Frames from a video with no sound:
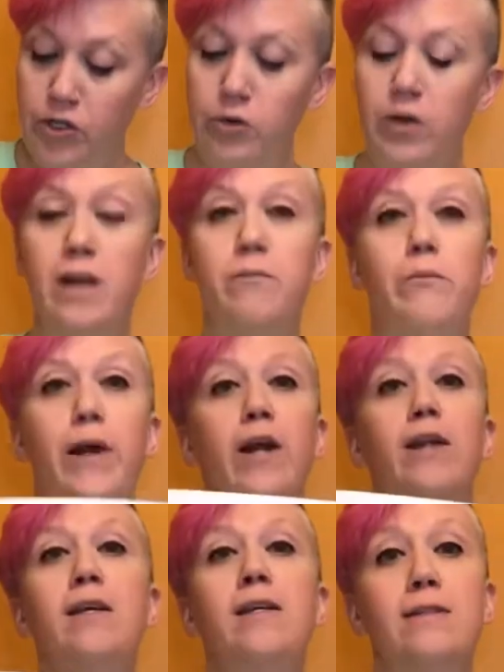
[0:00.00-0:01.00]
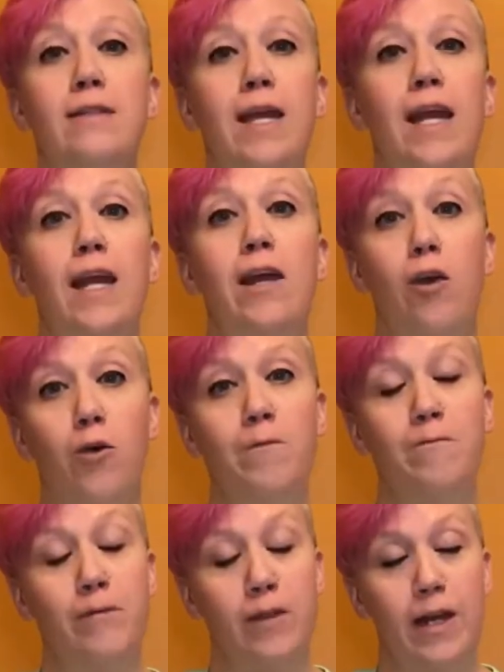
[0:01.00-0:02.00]
you can barely see,
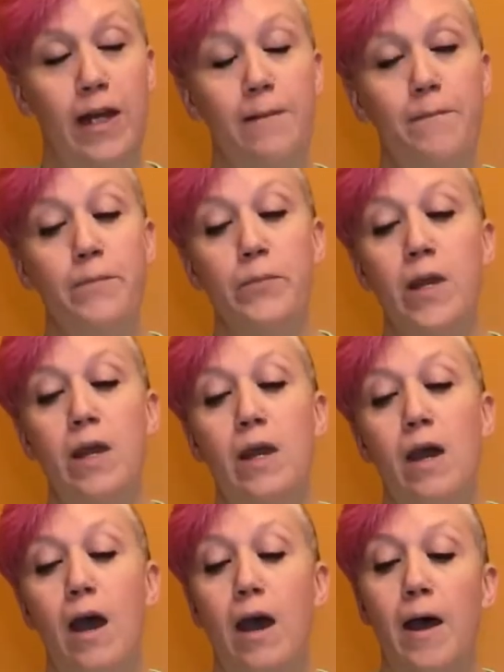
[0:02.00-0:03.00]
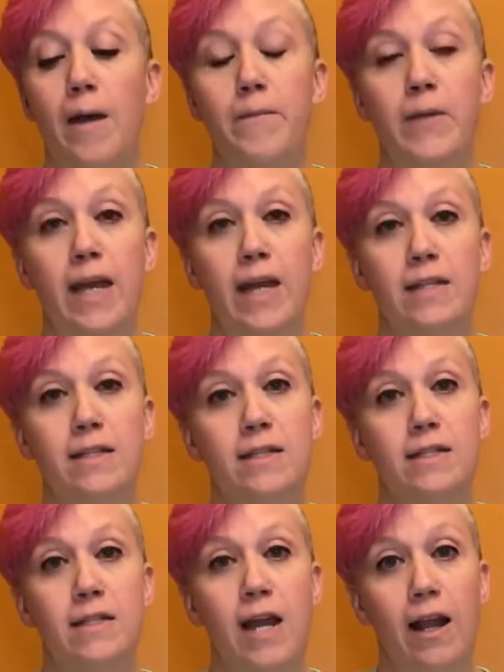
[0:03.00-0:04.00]
hopefully, it's
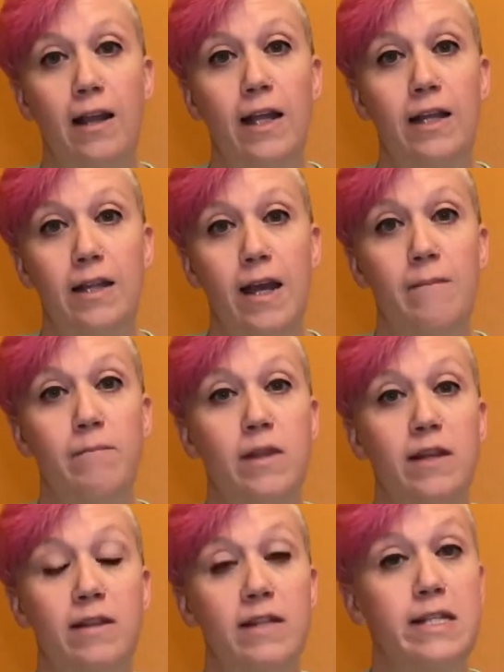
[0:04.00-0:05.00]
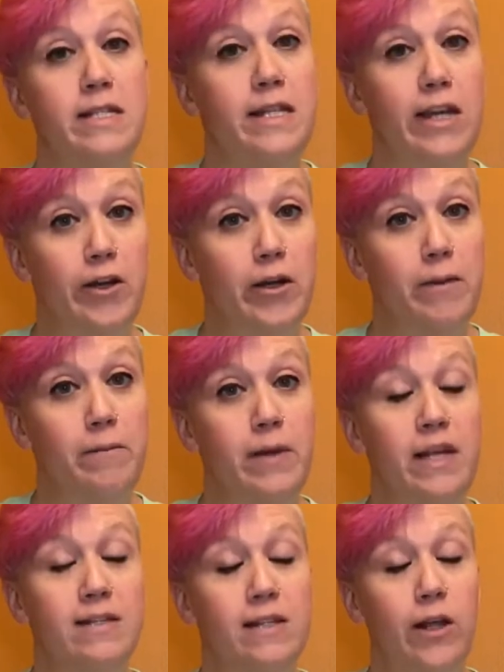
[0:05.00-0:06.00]
telling them that the serum
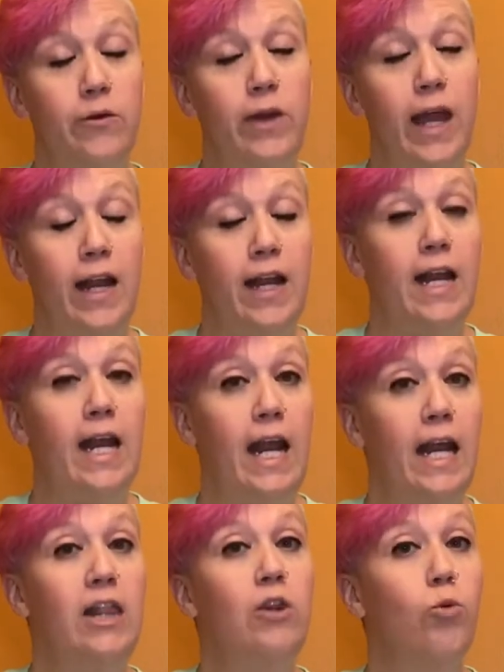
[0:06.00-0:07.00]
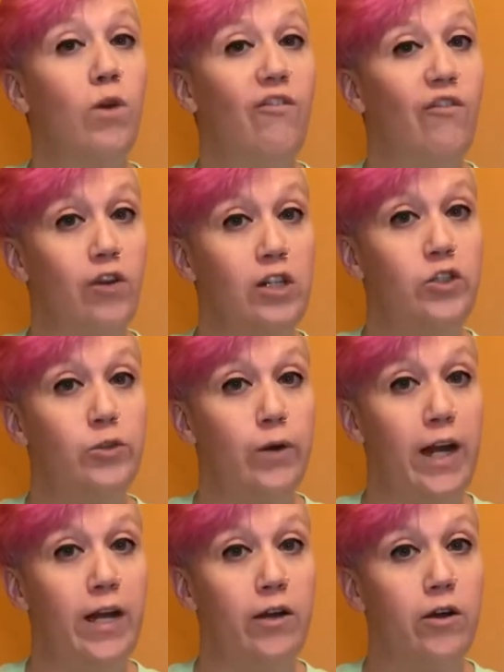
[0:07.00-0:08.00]
is located in the
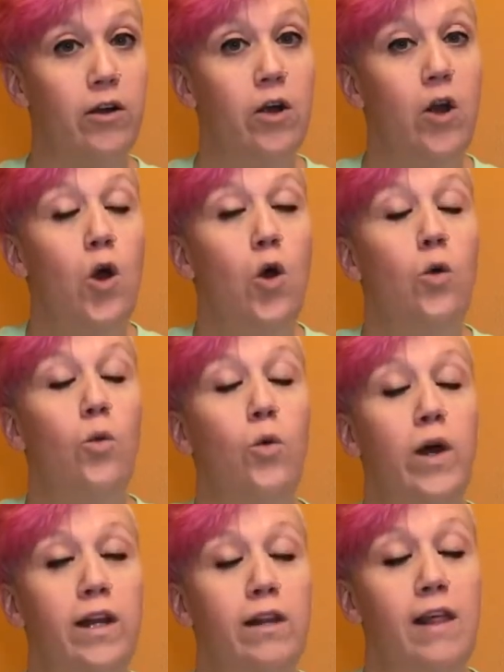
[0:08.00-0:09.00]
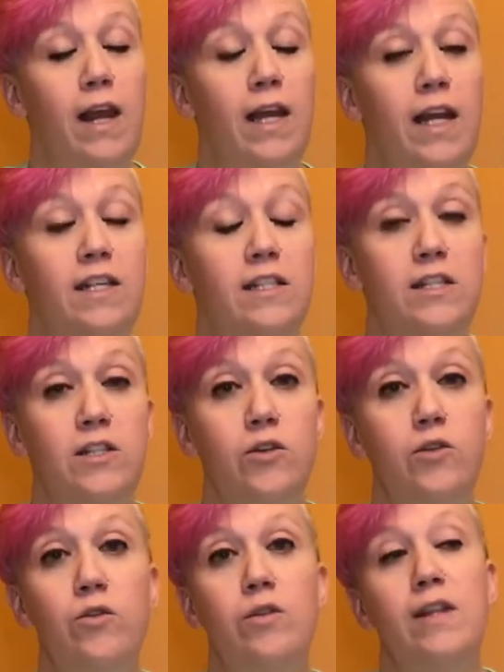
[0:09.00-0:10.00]
refrigerator. What do they need to
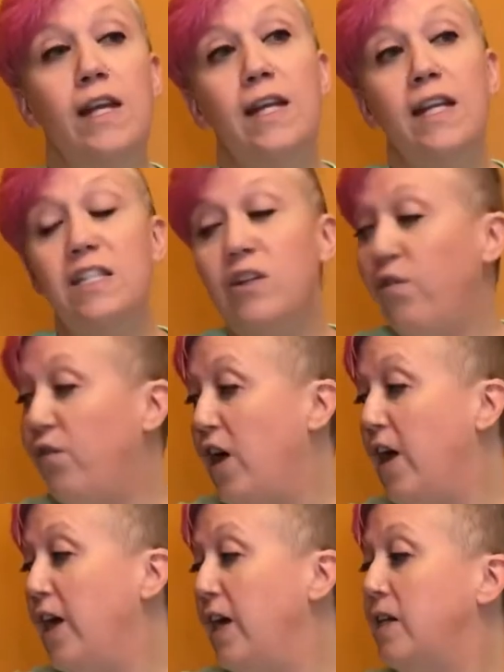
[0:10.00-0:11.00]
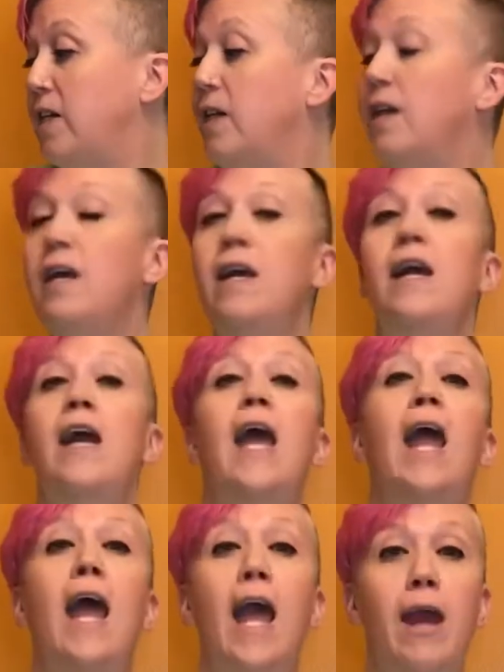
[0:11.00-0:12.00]
do? They need to find
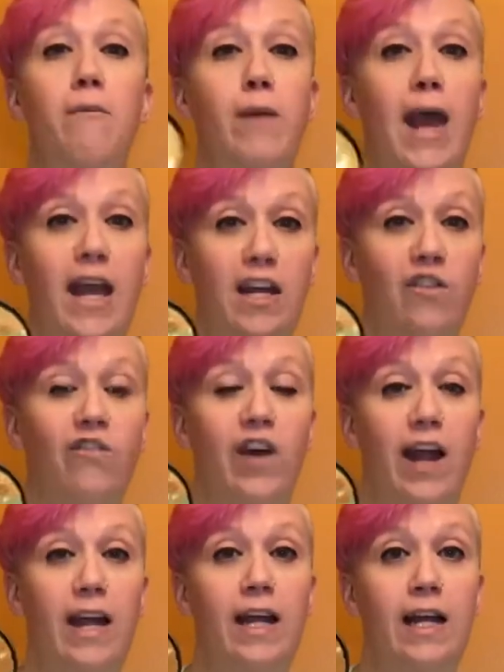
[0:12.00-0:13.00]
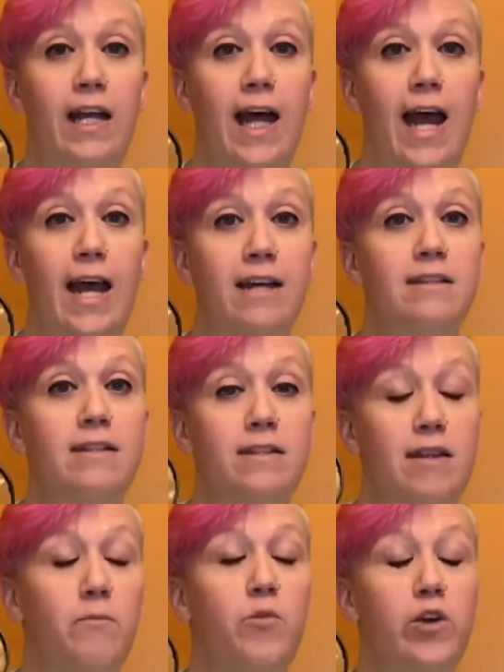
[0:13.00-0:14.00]
a magnifying glass
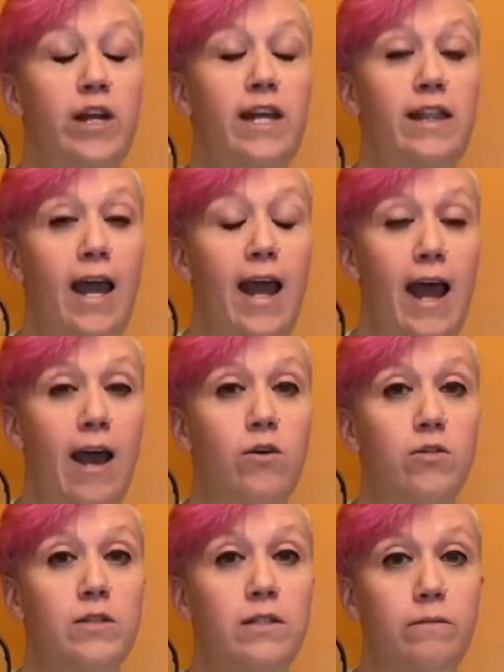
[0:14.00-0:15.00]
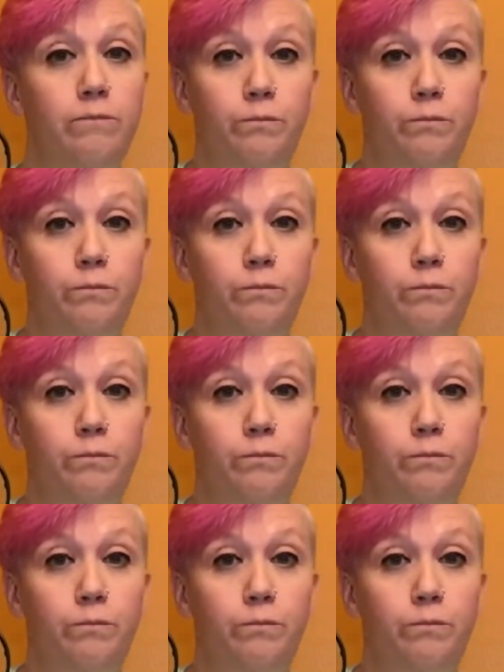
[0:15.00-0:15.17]
somewhere in the house